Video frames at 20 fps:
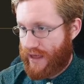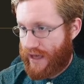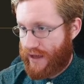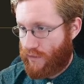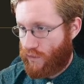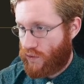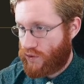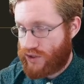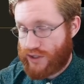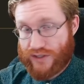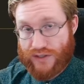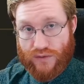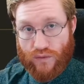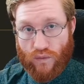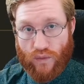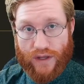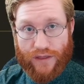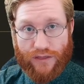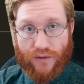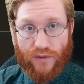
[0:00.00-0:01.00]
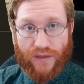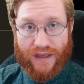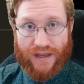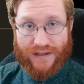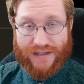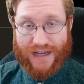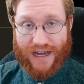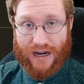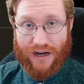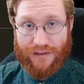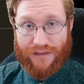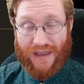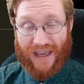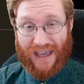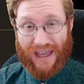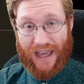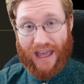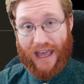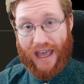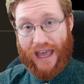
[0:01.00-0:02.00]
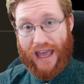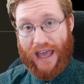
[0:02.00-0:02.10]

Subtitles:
and we'll just read through the entire thing.